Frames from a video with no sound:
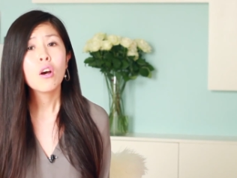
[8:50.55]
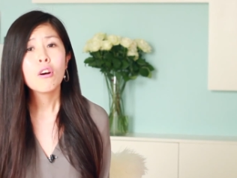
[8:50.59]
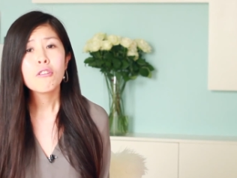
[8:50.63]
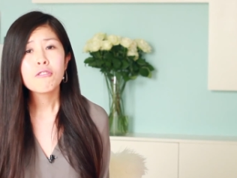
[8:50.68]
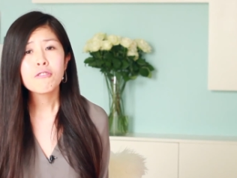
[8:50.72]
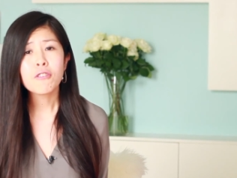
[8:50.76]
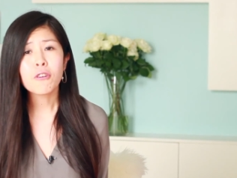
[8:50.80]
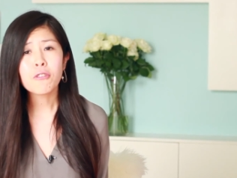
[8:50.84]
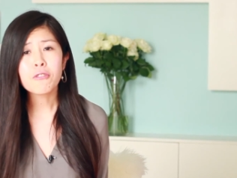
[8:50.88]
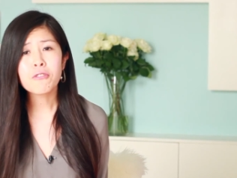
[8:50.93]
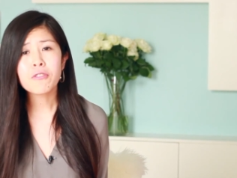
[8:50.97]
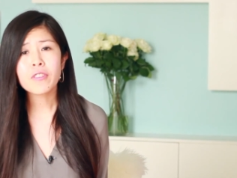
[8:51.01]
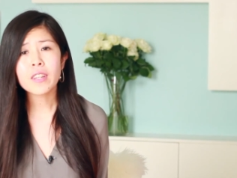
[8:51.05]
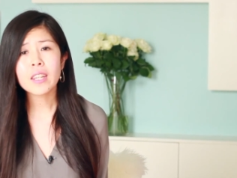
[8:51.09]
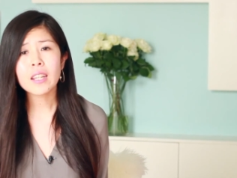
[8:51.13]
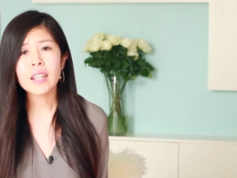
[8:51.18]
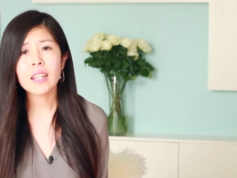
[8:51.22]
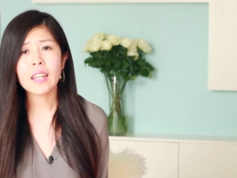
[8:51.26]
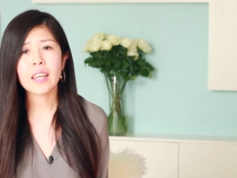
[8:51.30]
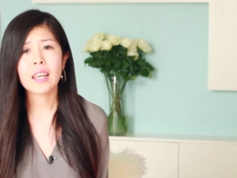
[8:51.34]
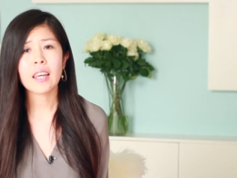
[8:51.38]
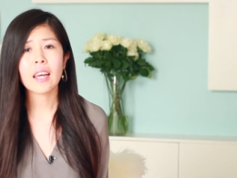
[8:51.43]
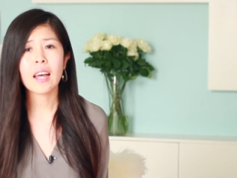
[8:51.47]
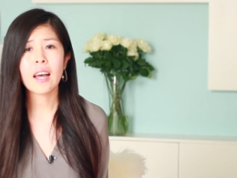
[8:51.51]

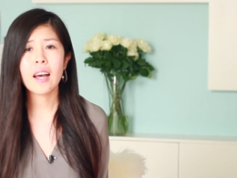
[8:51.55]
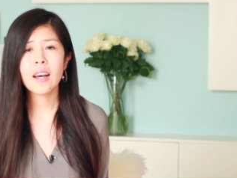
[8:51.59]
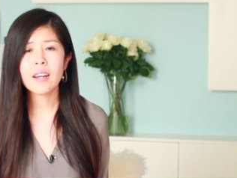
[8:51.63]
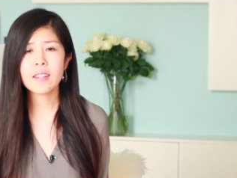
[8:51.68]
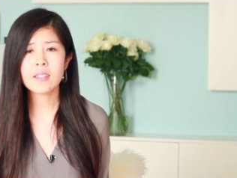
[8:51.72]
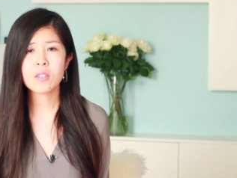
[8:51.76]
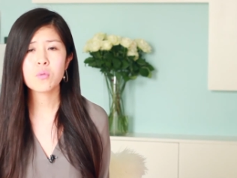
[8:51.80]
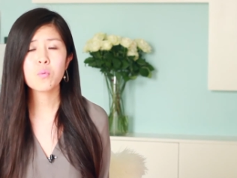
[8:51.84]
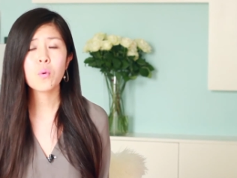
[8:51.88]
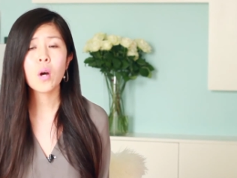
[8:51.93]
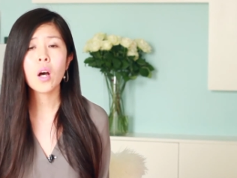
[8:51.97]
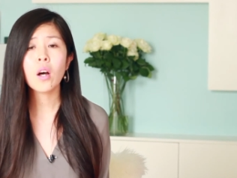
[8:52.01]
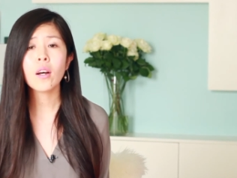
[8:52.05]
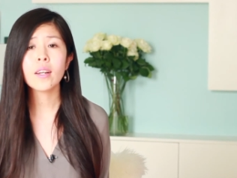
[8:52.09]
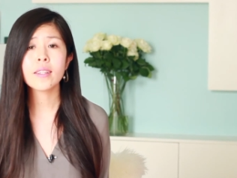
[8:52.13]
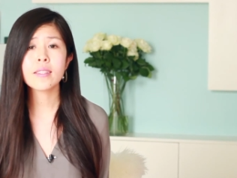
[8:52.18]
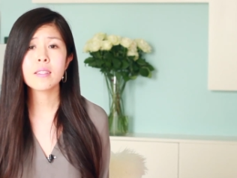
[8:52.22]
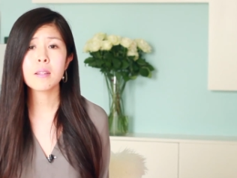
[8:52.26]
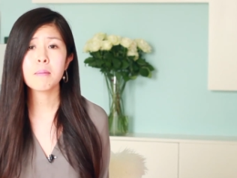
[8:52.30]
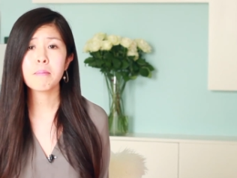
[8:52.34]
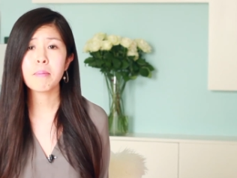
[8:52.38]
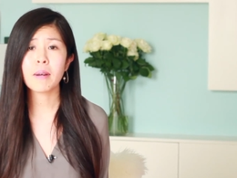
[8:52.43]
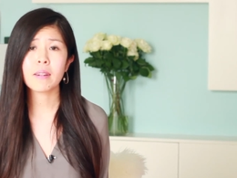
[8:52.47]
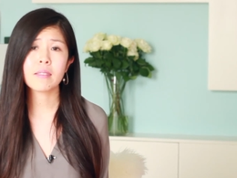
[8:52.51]
fulfilling, as well as
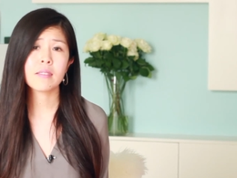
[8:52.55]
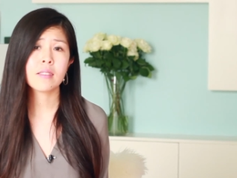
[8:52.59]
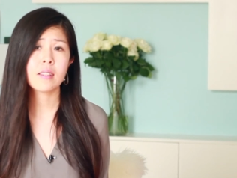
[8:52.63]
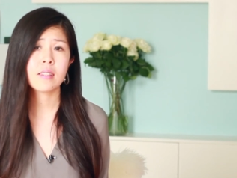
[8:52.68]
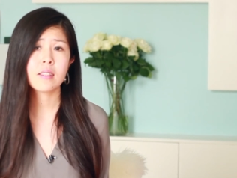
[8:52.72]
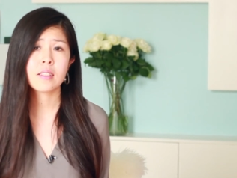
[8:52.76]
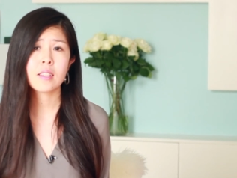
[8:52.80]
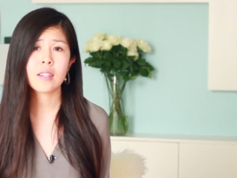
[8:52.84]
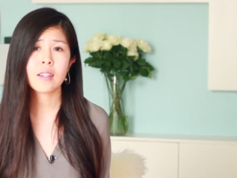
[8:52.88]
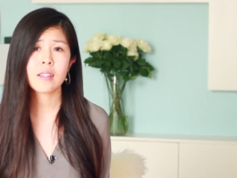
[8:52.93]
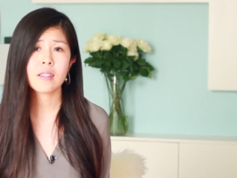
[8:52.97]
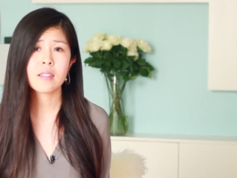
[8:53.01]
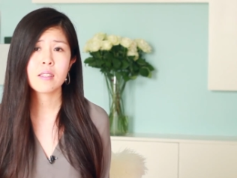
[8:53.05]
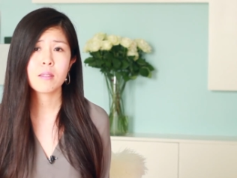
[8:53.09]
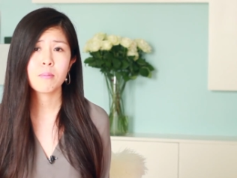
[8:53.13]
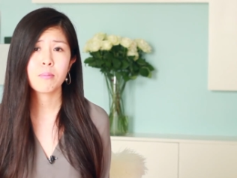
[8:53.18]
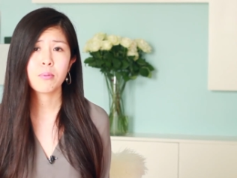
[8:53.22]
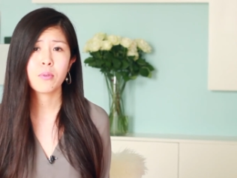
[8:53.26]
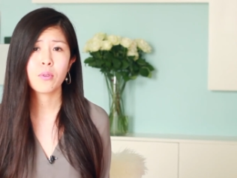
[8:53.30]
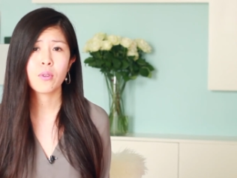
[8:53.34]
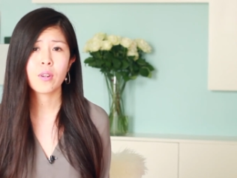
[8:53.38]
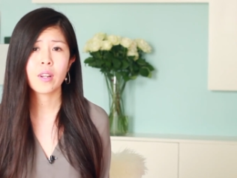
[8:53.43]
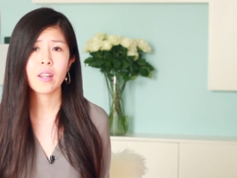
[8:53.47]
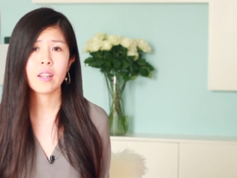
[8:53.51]
abundantly
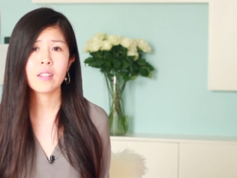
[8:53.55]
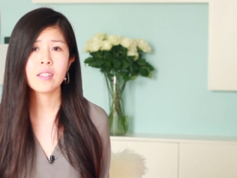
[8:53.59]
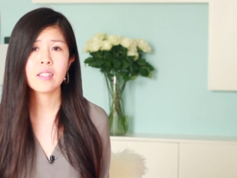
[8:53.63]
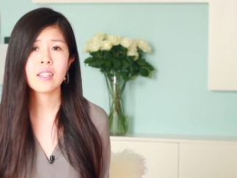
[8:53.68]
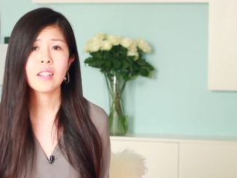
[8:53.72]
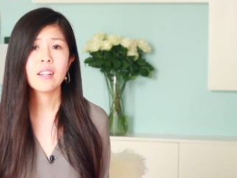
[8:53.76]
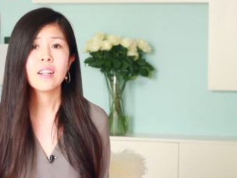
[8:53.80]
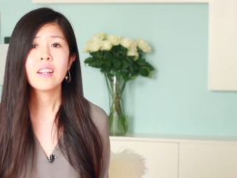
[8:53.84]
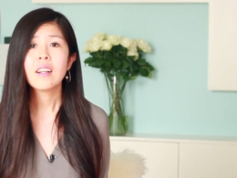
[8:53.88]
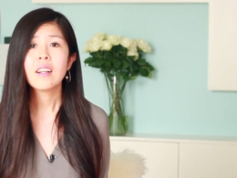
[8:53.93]
supported.